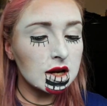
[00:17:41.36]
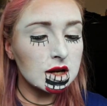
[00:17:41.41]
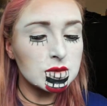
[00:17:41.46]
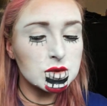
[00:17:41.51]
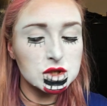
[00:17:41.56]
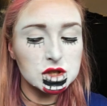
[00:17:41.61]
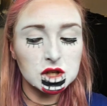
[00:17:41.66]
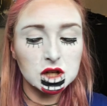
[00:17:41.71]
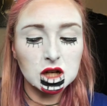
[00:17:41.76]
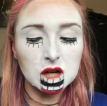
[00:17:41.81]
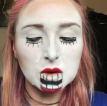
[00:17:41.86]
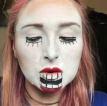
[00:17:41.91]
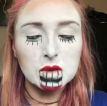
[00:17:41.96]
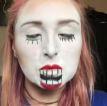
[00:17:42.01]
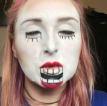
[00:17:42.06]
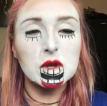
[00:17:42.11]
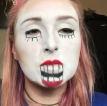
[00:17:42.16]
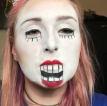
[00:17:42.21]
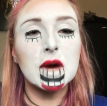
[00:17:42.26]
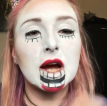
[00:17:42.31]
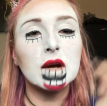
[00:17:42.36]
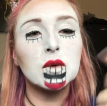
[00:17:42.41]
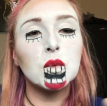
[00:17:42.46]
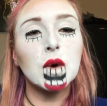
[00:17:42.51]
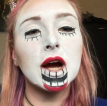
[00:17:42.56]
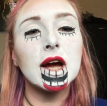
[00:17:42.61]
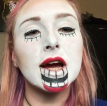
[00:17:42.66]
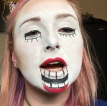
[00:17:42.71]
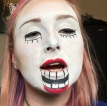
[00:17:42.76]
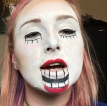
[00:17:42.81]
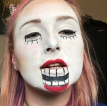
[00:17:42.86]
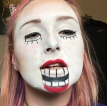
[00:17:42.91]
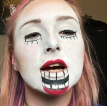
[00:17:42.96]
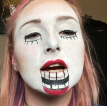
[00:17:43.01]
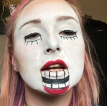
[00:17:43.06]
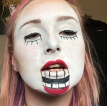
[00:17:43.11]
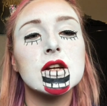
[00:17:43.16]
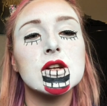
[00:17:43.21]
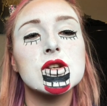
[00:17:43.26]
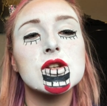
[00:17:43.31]
and I'm just going to go in with my white
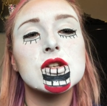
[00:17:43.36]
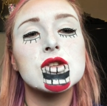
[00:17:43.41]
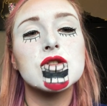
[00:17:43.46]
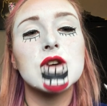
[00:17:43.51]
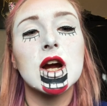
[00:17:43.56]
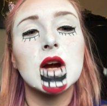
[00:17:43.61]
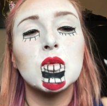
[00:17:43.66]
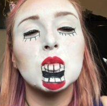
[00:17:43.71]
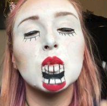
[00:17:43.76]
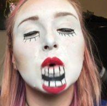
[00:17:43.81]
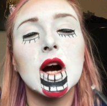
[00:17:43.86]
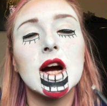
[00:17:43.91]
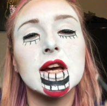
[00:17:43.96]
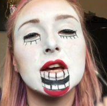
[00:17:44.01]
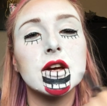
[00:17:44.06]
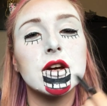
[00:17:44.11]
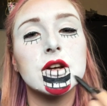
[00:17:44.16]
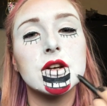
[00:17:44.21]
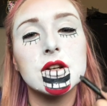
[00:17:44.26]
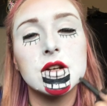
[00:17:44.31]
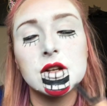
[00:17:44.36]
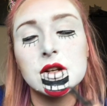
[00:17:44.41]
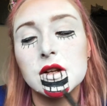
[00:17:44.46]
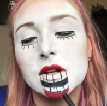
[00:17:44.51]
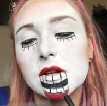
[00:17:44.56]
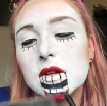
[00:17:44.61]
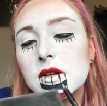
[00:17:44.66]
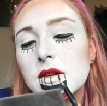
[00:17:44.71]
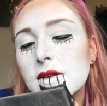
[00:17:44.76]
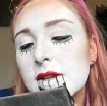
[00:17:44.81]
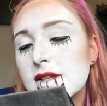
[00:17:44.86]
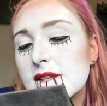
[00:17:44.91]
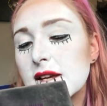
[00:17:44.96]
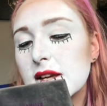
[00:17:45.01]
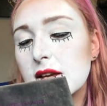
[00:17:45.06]
eyeliner and just try and whiten the